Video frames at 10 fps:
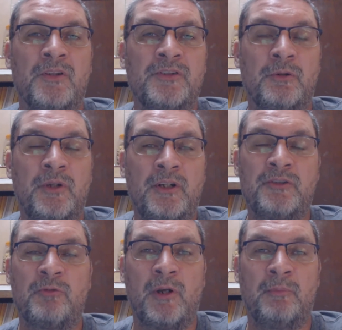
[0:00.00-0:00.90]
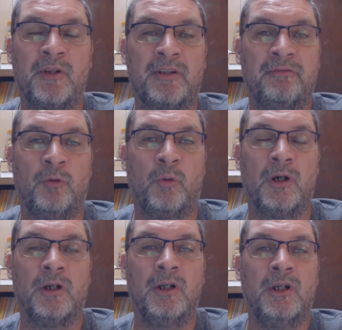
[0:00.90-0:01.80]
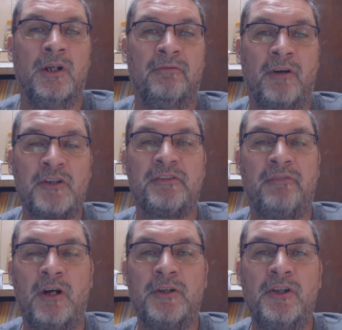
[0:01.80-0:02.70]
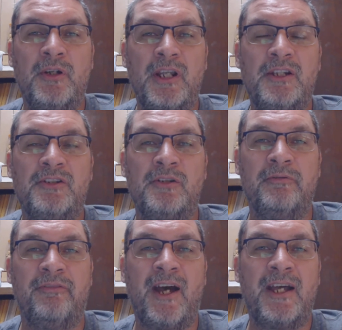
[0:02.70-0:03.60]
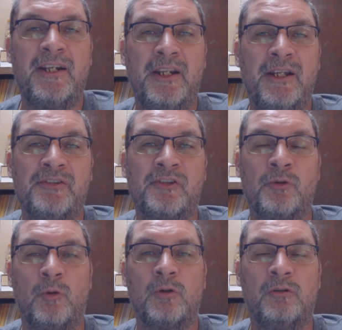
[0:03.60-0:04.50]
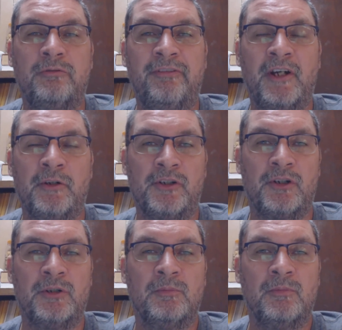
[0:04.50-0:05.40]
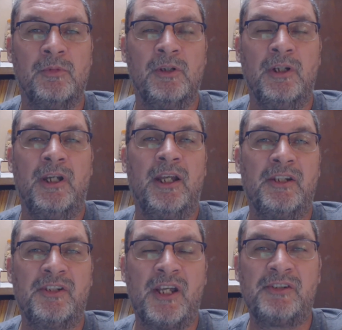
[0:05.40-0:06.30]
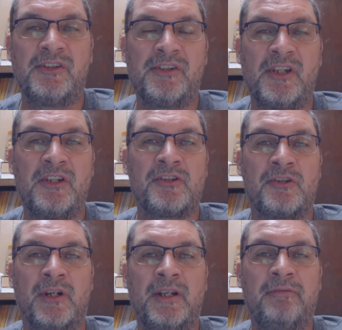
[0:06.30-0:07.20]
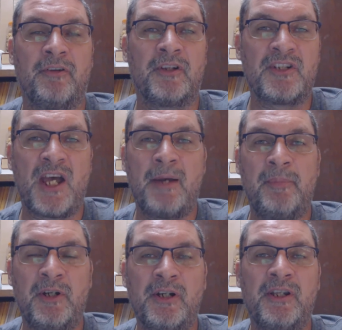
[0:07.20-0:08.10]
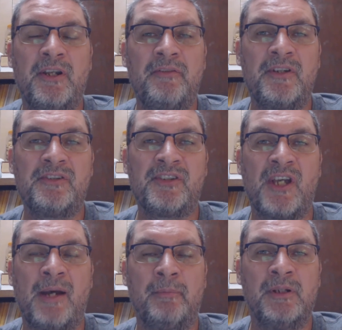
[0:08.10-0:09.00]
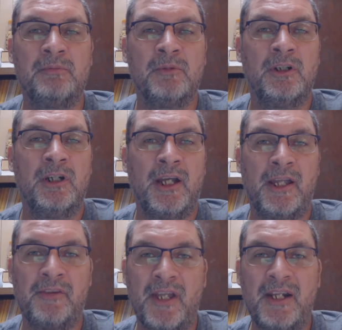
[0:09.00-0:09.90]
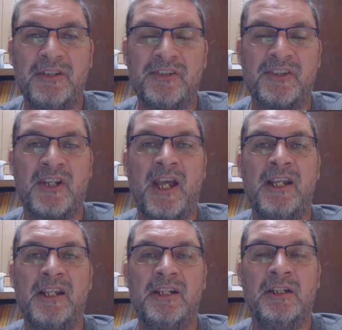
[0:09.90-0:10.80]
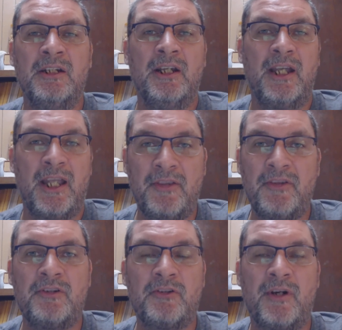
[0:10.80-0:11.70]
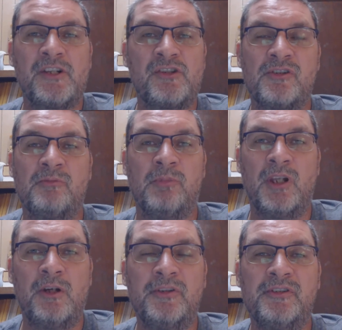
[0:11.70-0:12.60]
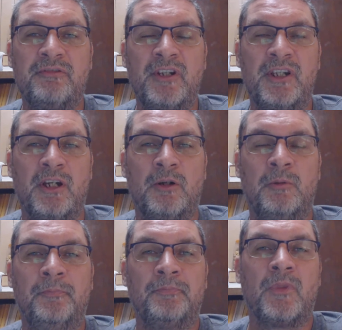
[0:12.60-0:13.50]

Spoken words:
So here's what I'm looking for. First of all, you need to find a historical failure in Texas history for the time period of the assignment, and that is stated in the directions below this video.